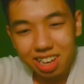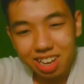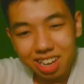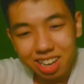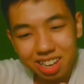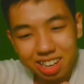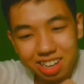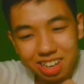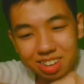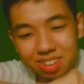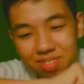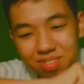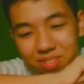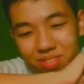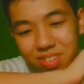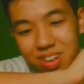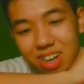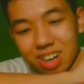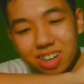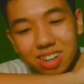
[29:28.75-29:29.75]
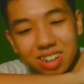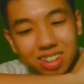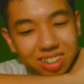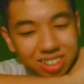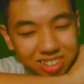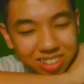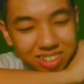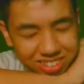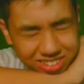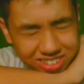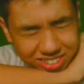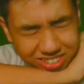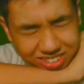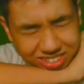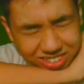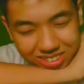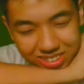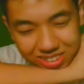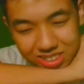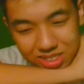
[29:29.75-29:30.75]
and well,
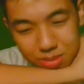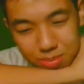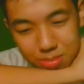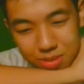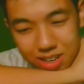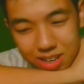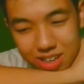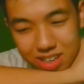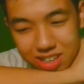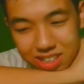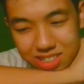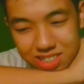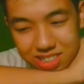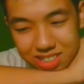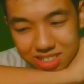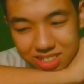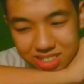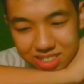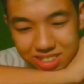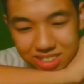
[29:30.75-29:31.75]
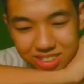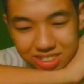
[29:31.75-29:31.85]
it was a blast.